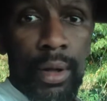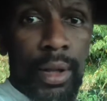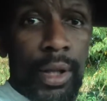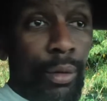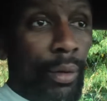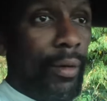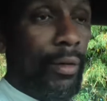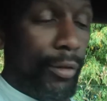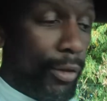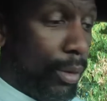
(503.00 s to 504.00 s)
little bit of
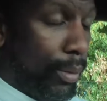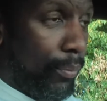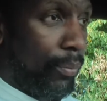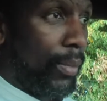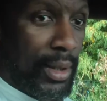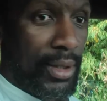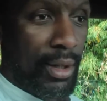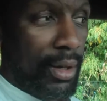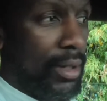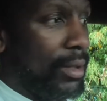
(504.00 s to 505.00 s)
review.
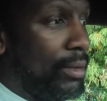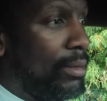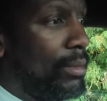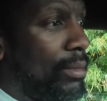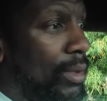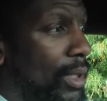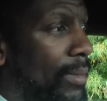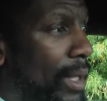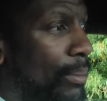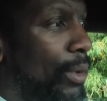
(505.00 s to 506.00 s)
Inside, we said
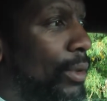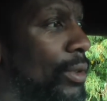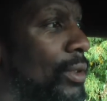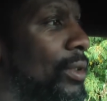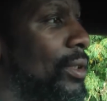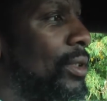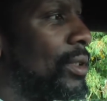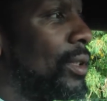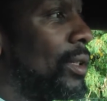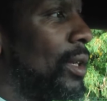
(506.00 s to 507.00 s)
about the buttons,
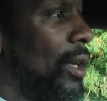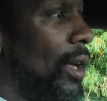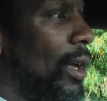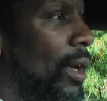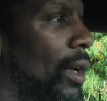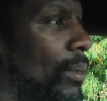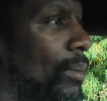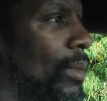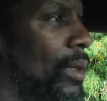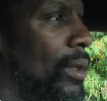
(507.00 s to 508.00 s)

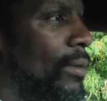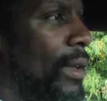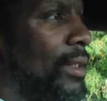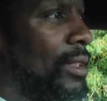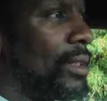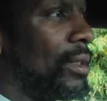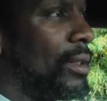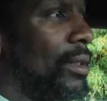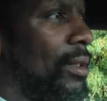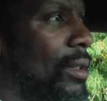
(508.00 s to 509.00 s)
the vents,
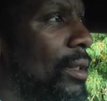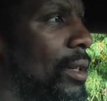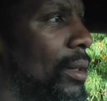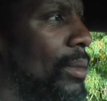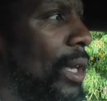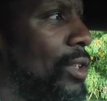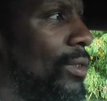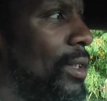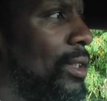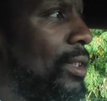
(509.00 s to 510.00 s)
the dash
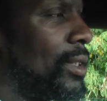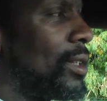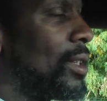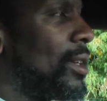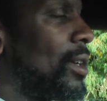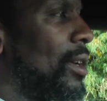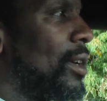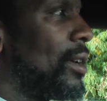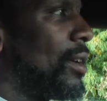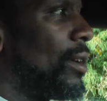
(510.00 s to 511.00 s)
vents,
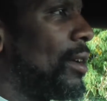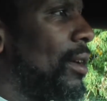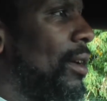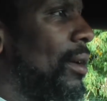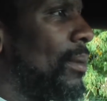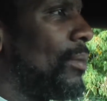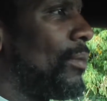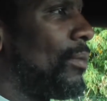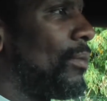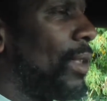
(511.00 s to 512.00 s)

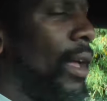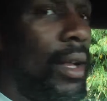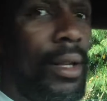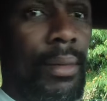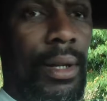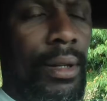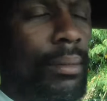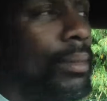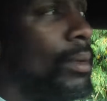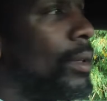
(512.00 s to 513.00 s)
for that aluminium